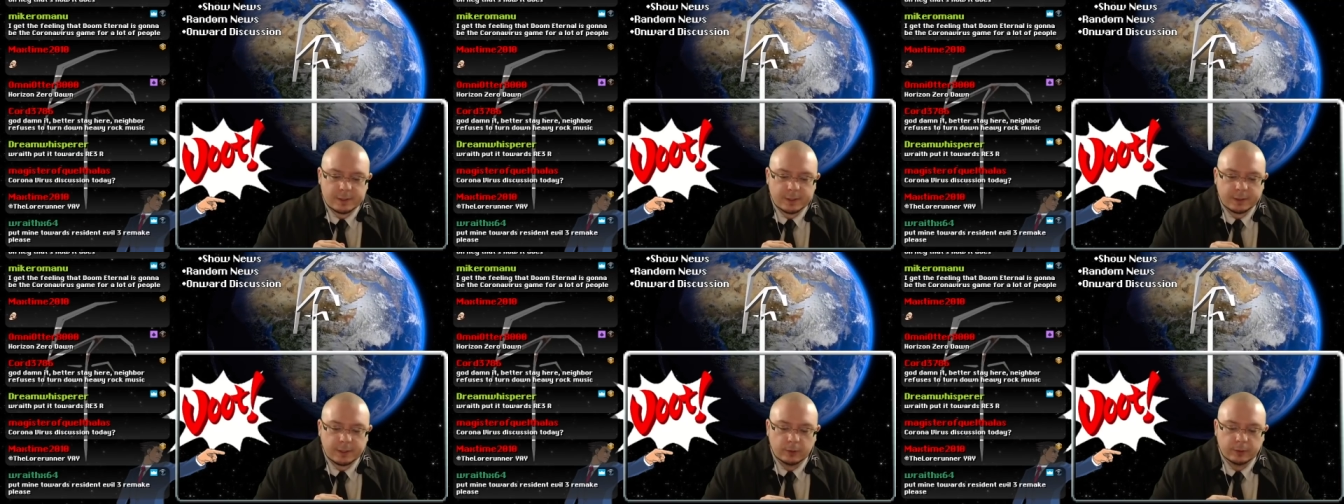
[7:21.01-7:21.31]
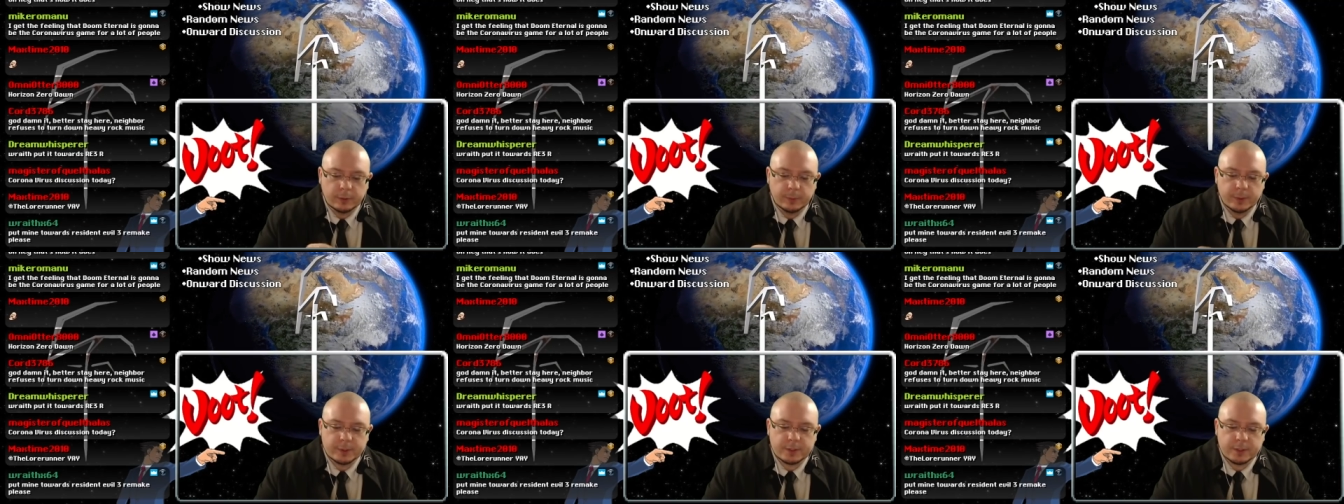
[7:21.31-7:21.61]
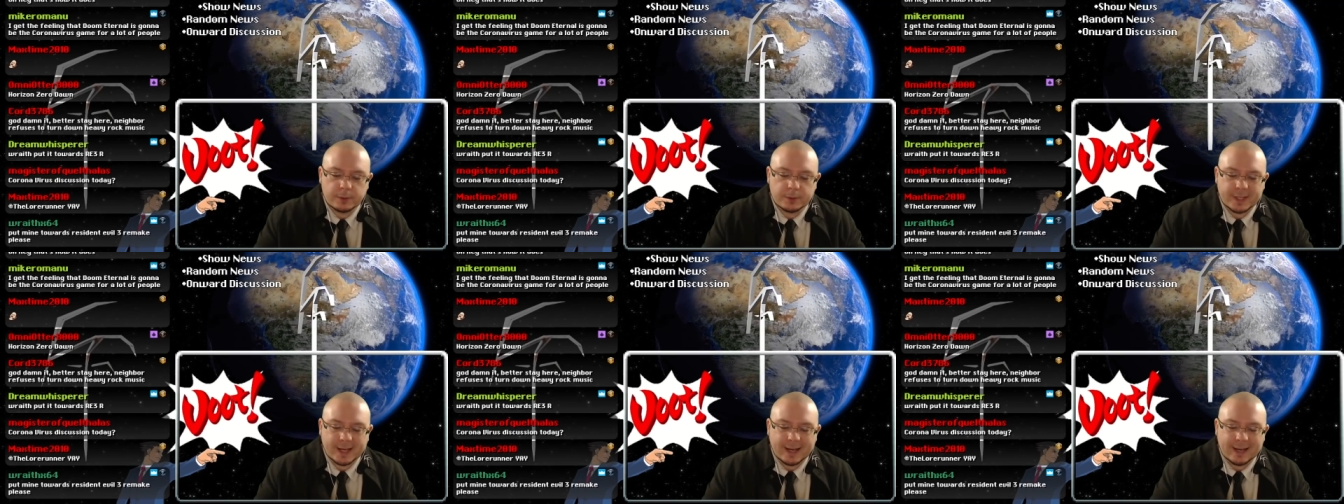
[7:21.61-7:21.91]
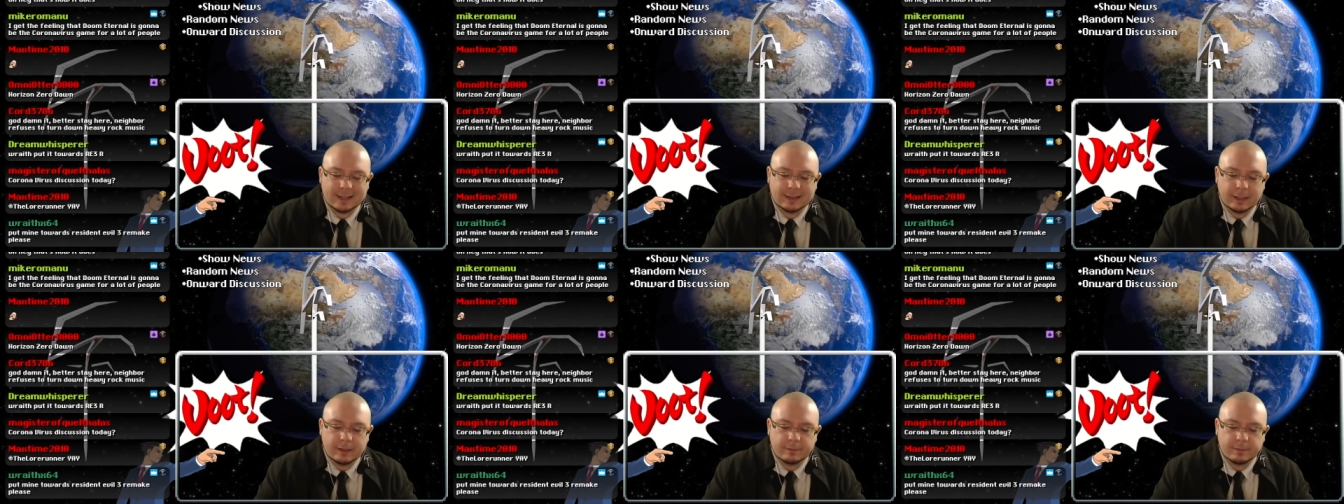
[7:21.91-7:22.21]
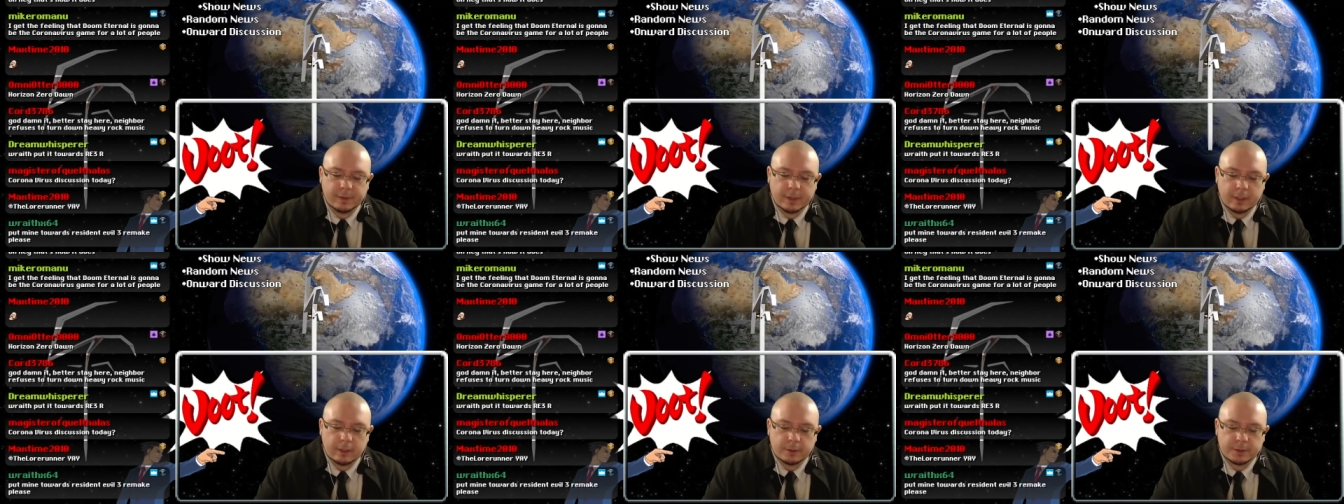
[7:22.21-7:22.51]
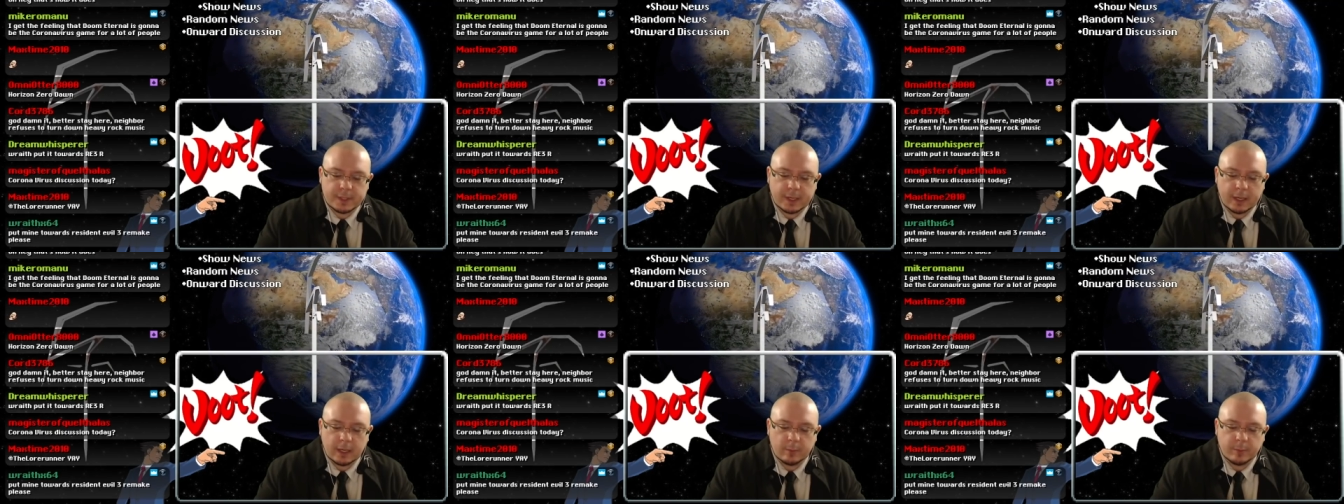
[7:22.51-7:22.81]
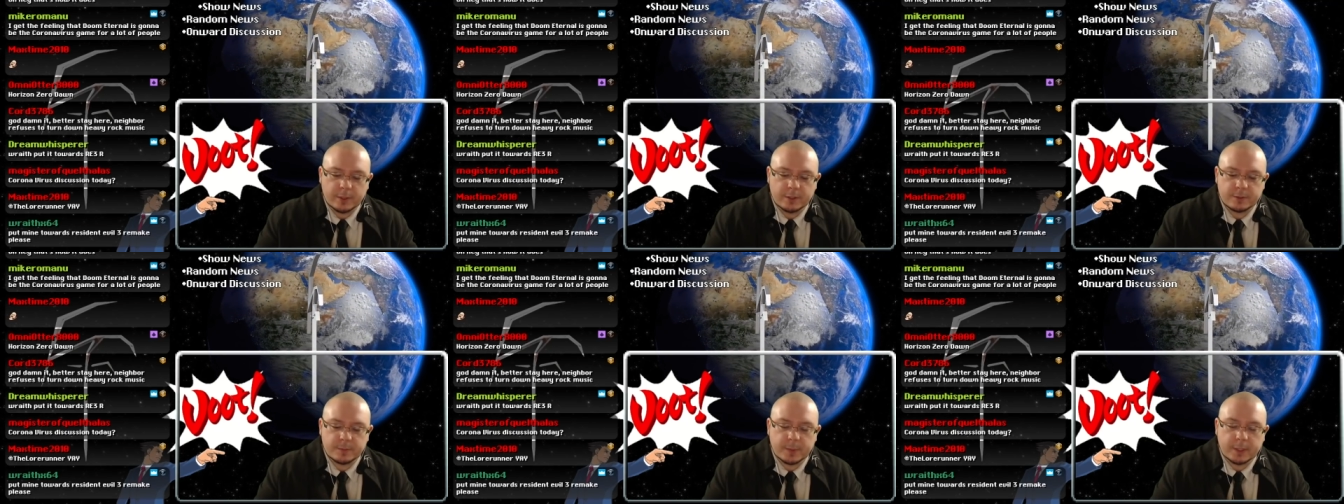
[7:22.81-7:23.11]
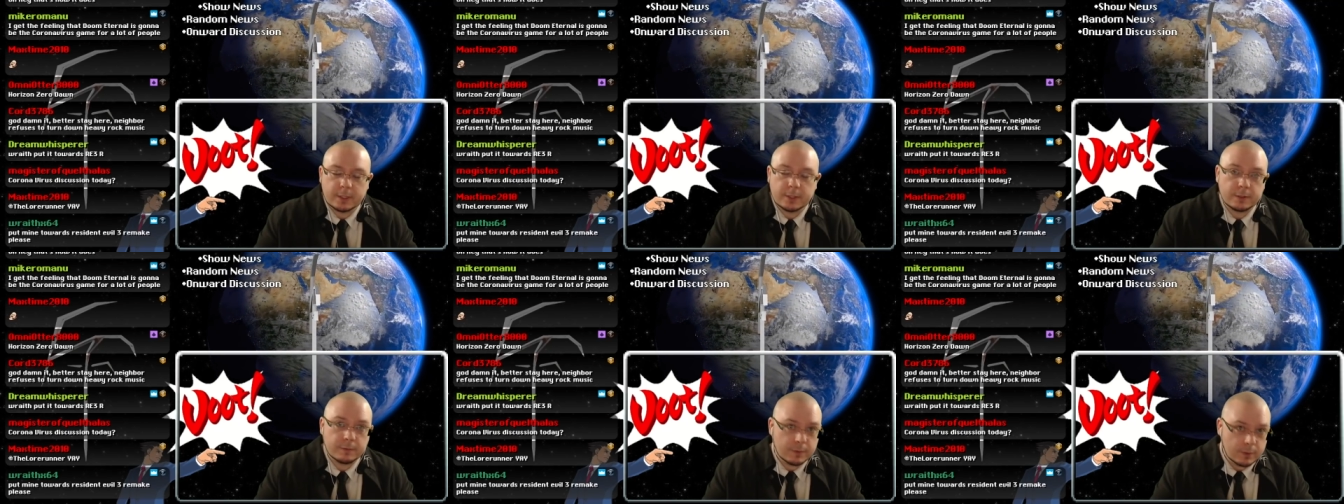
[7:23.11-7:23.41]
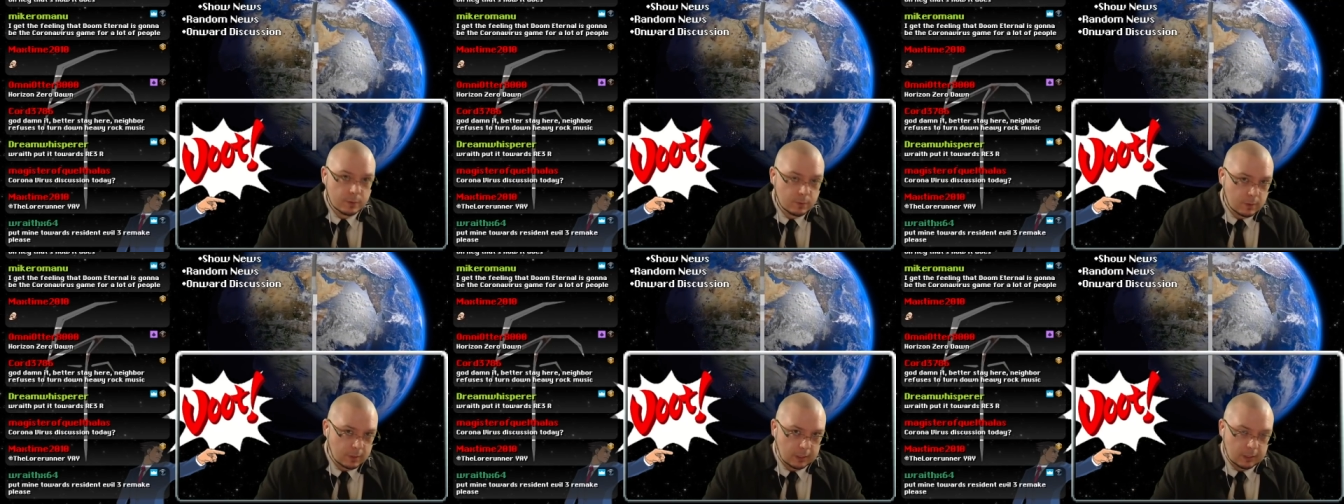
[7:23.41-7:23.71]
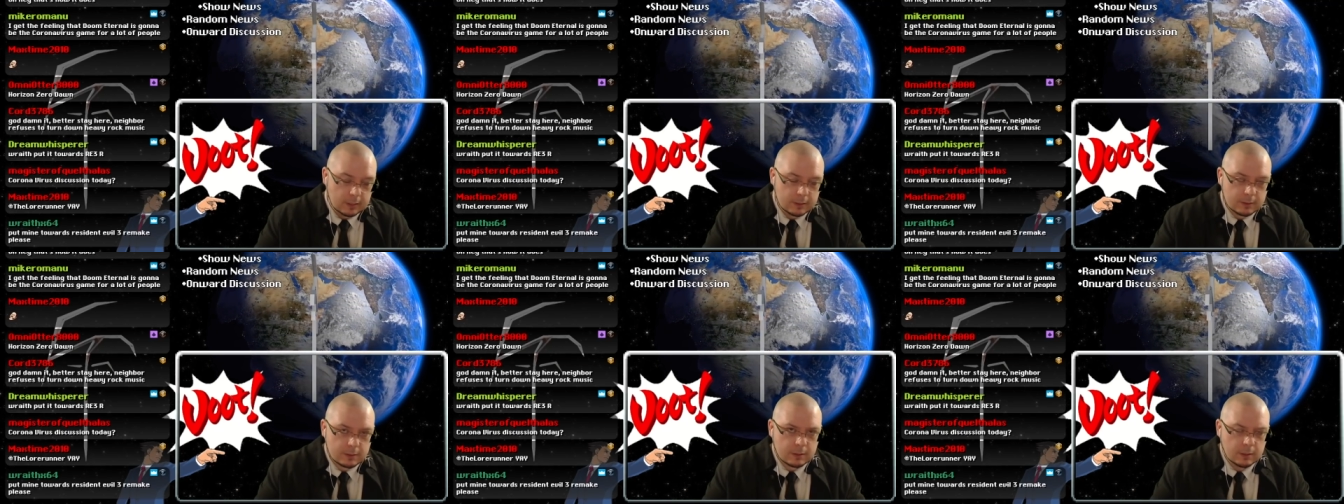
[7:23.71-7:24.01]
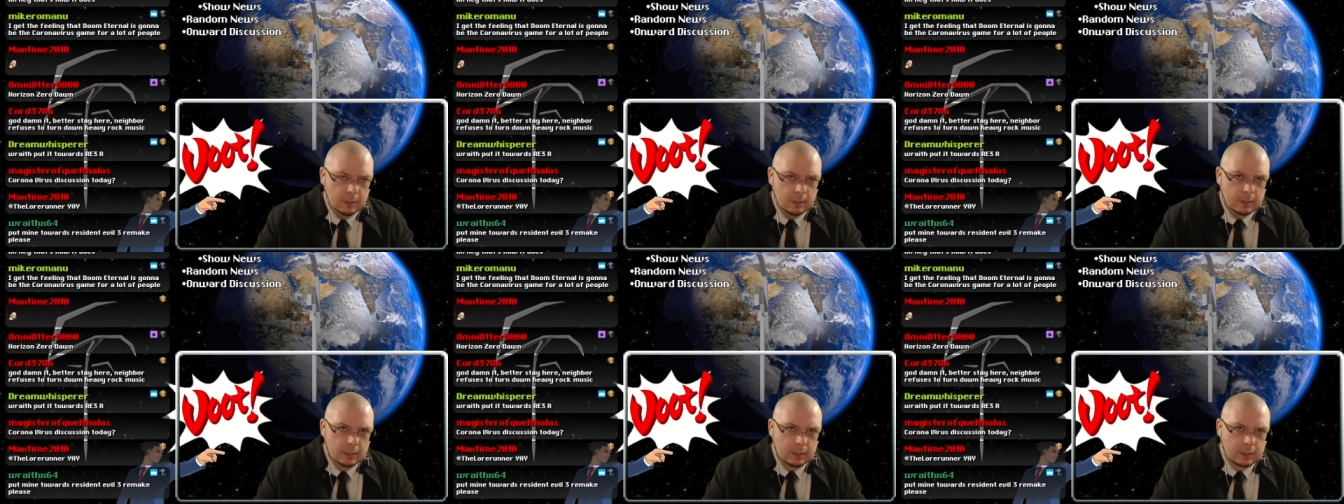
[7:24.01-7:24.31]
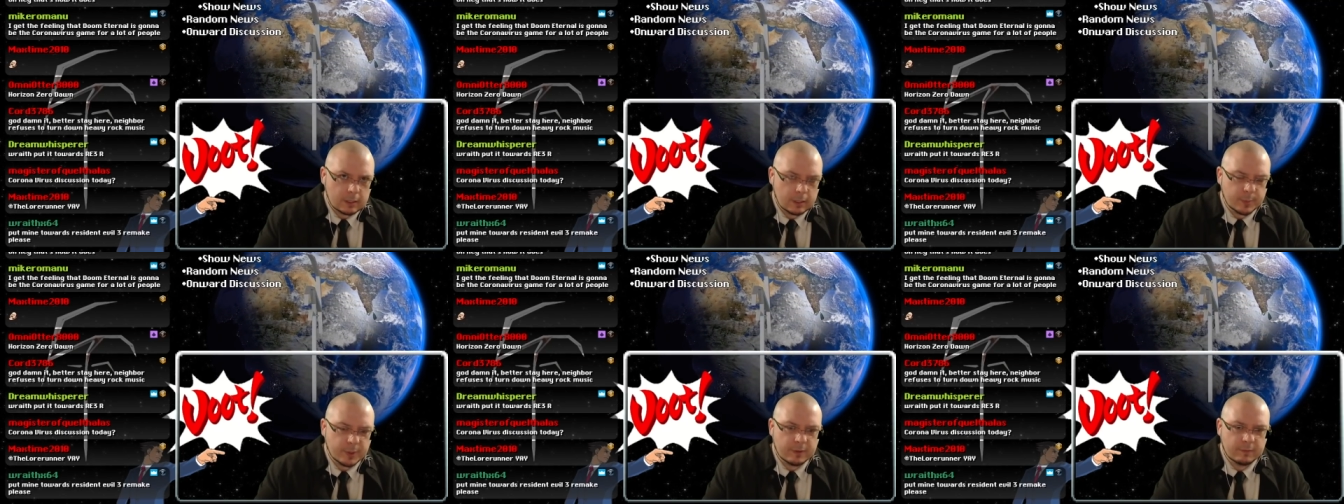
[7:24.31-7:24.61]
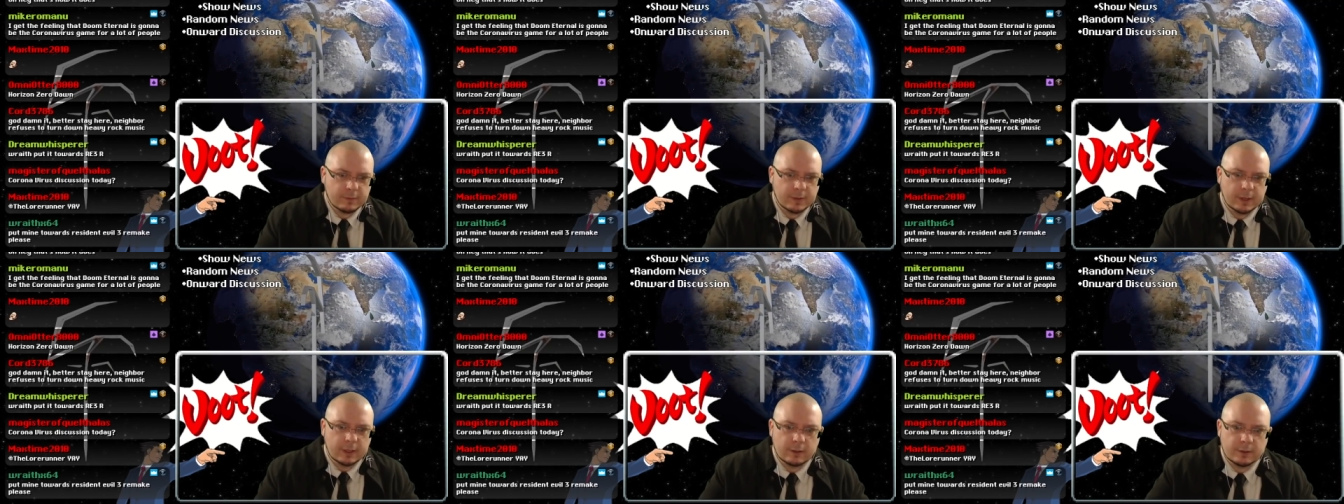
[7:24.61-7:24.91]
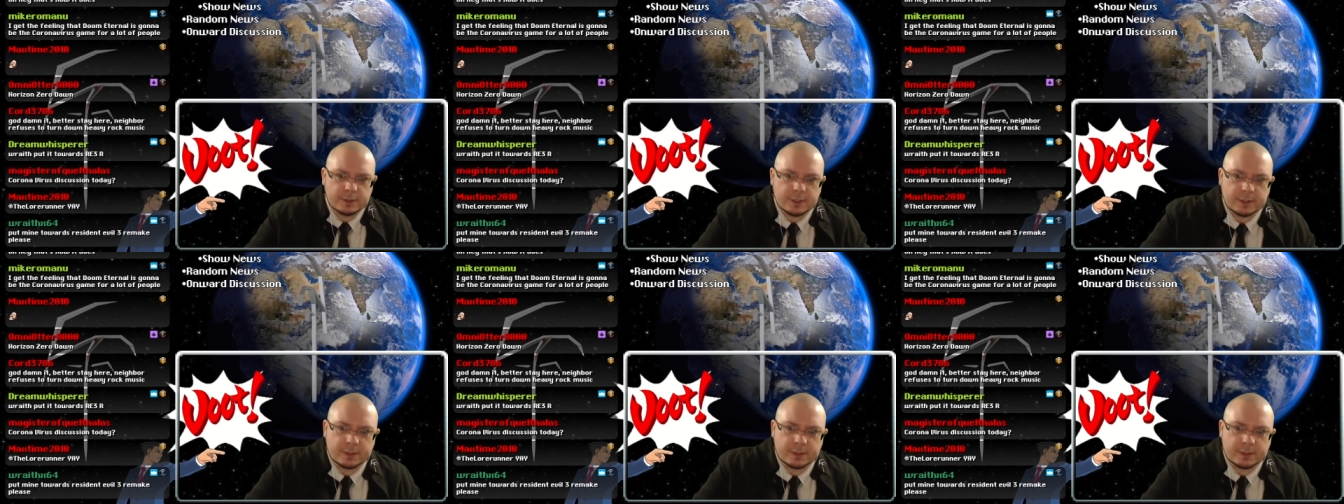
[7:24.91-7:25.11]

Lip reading: that the only reason those highlight videos happen is because of you guys clipping videos.